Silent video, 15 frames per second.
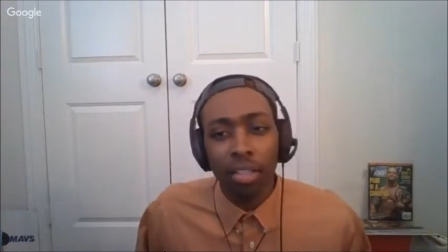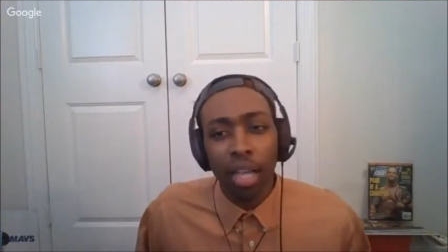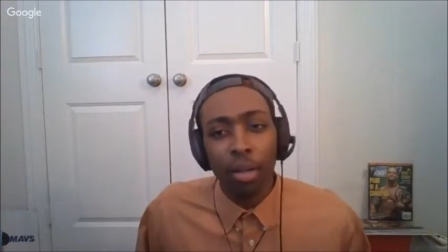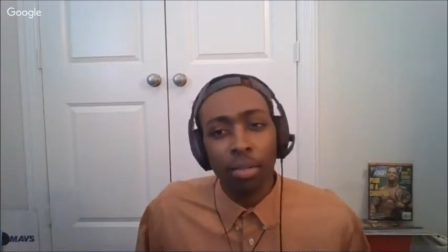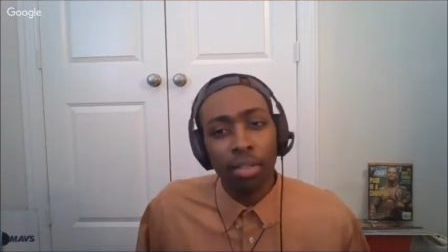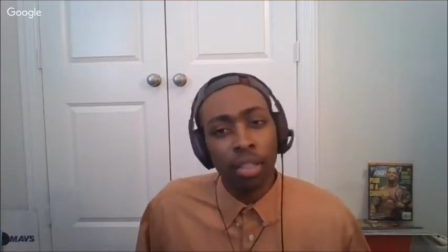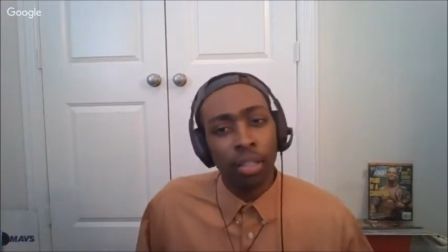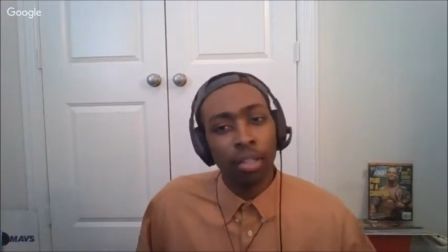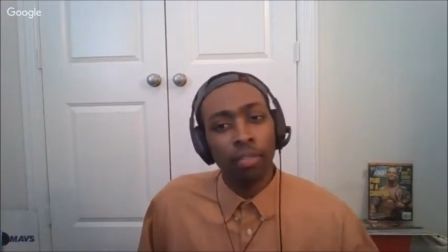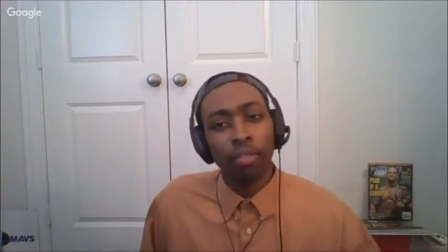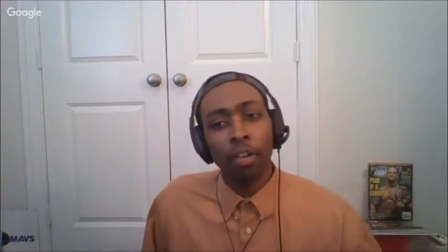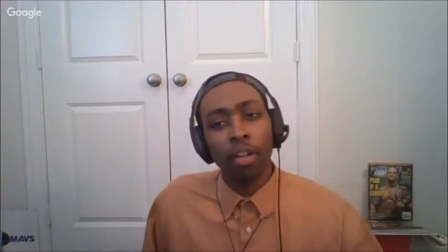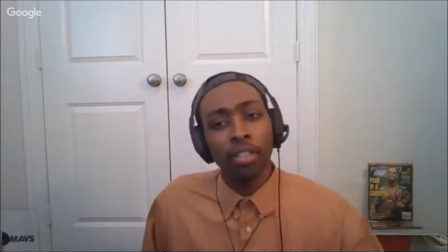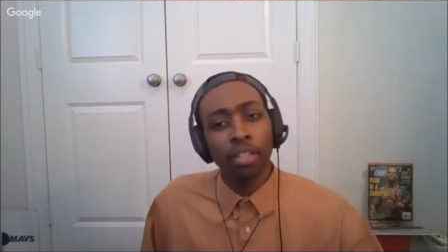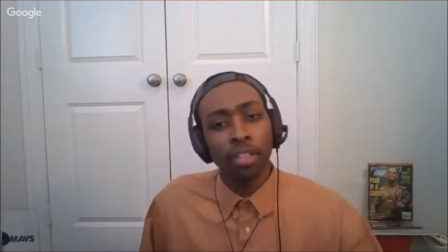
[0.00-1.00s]
That was the
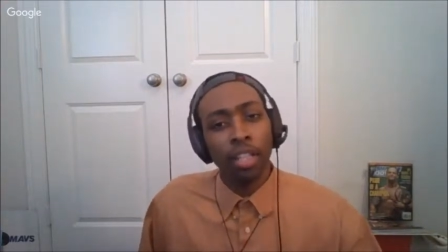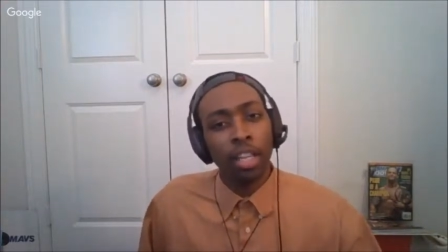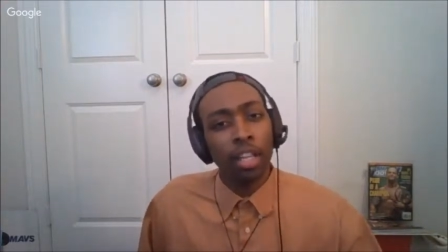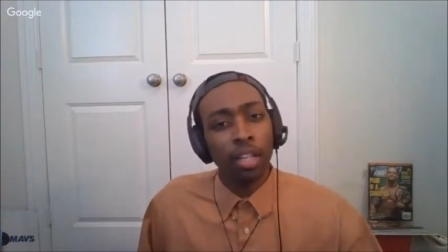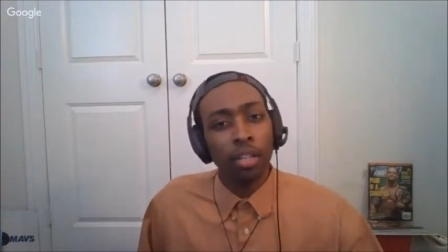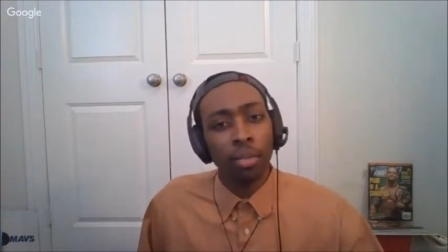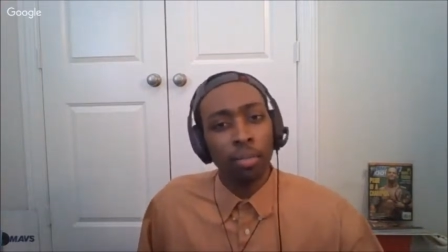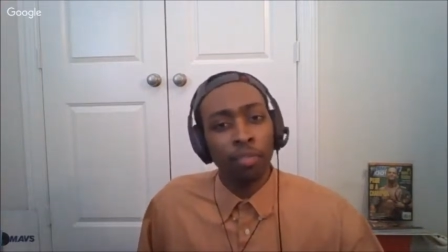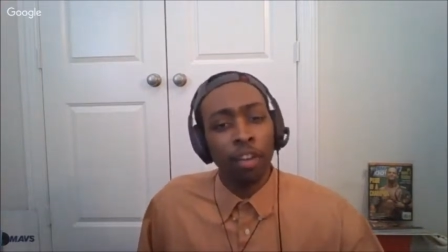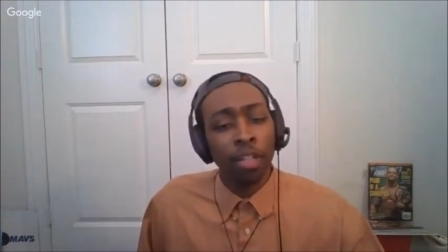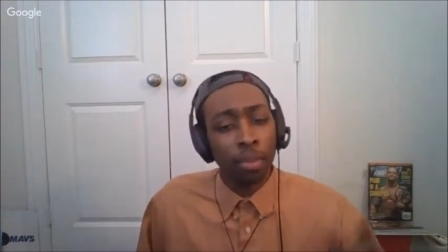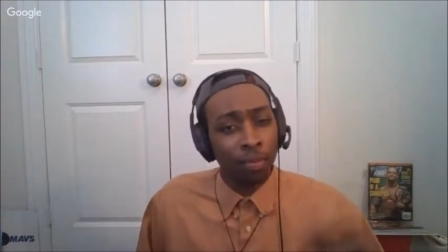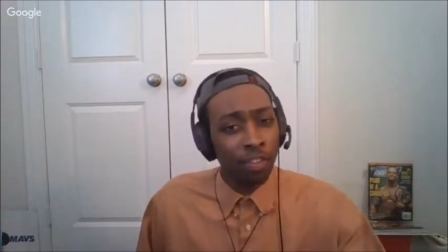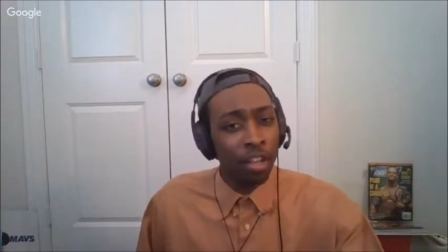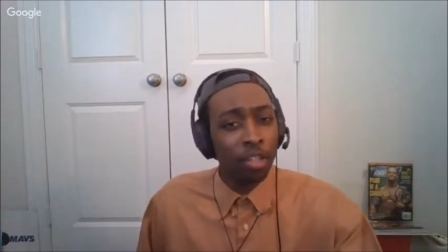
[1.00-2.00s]
first league,
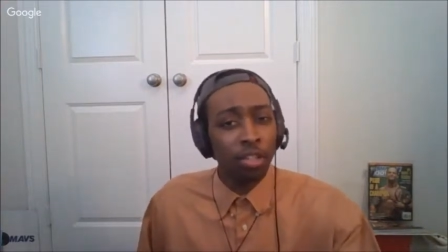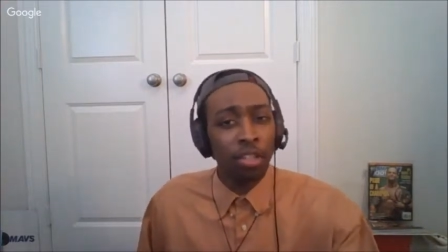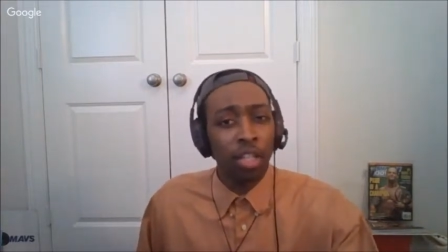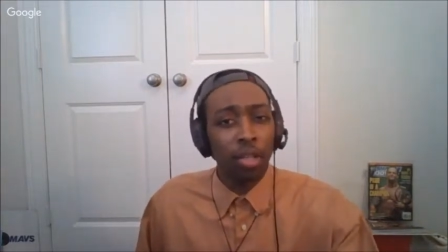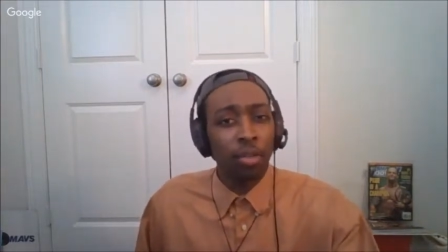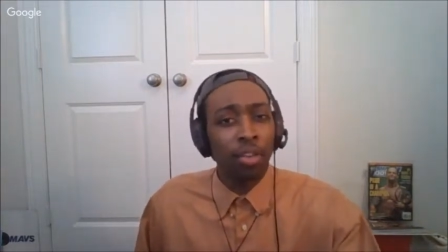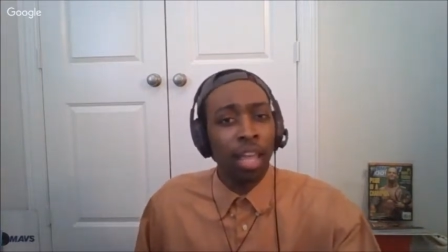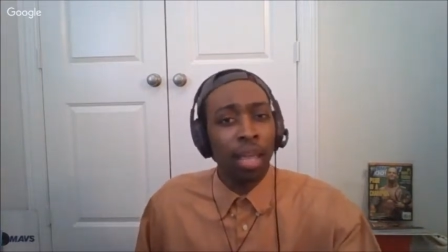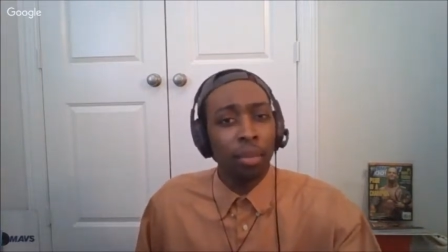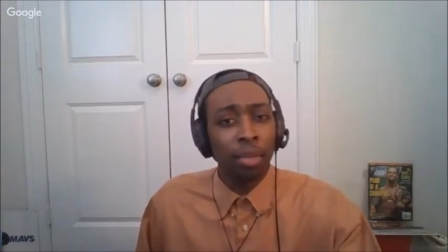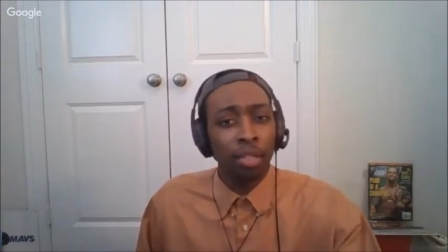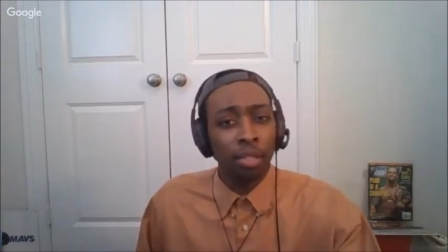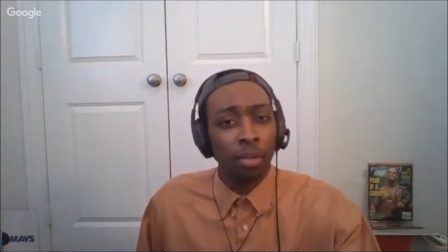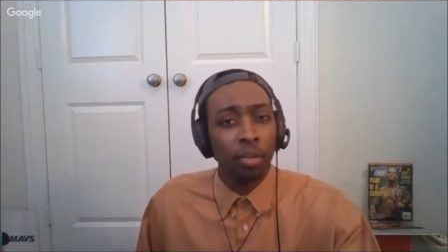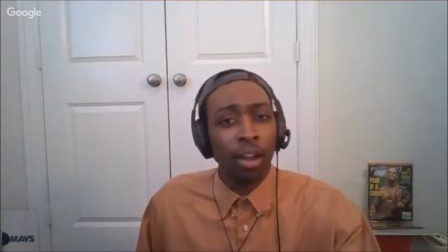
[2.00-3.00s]
first professional league you came
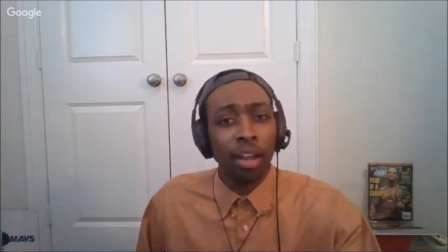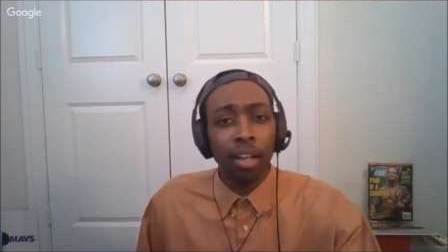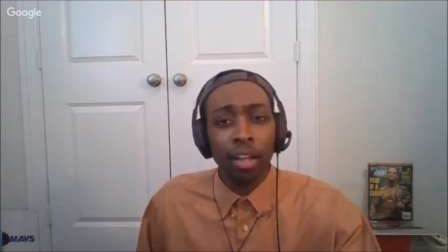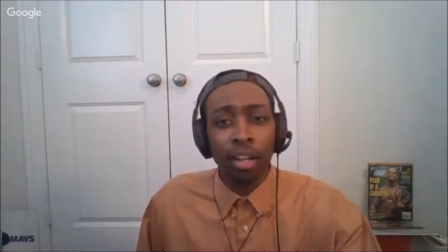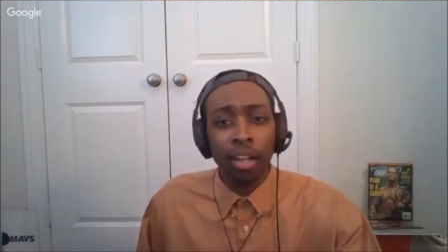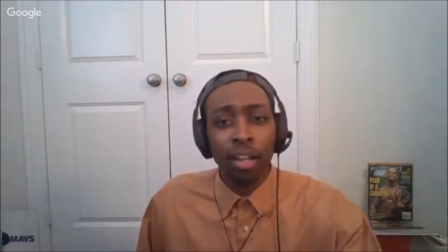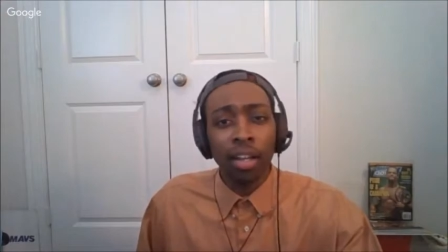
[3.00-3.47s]
into, right?